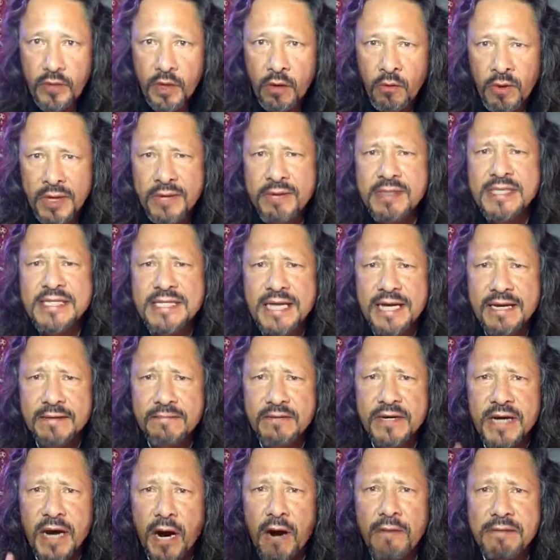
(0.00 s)
What do we say?
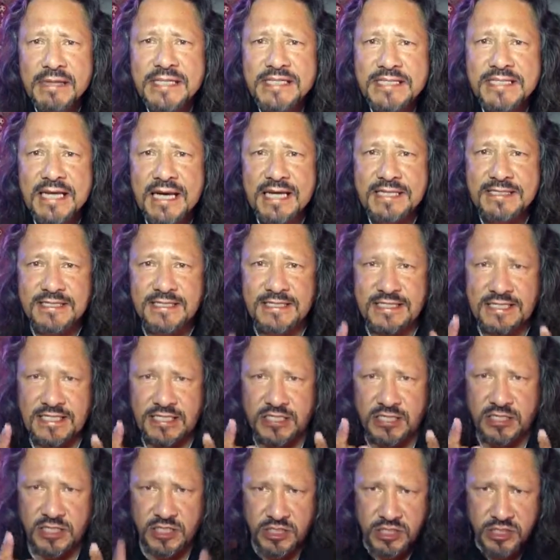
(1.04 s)
We always say
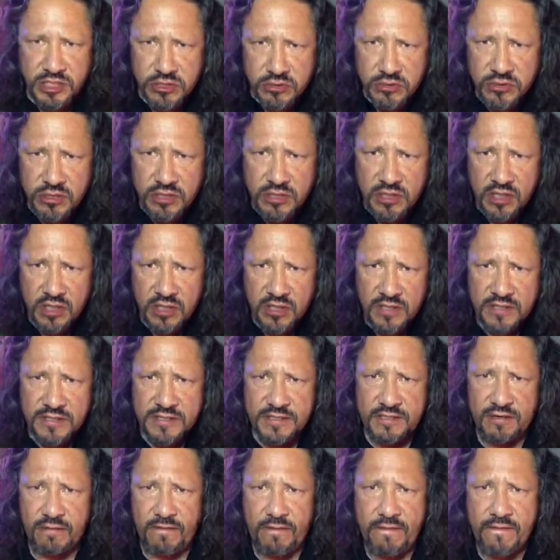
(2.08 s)
no
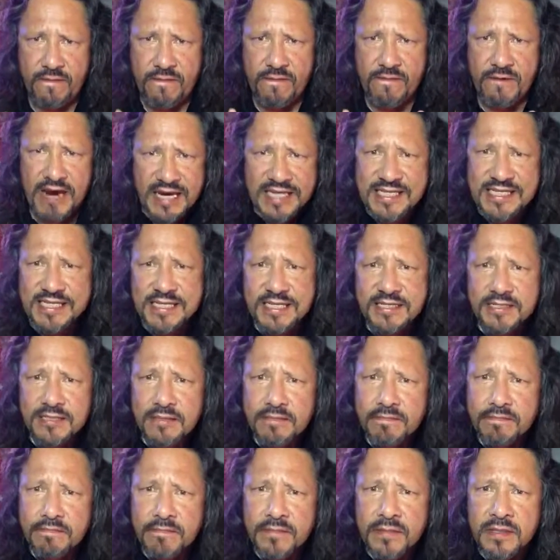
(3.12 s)
to racism.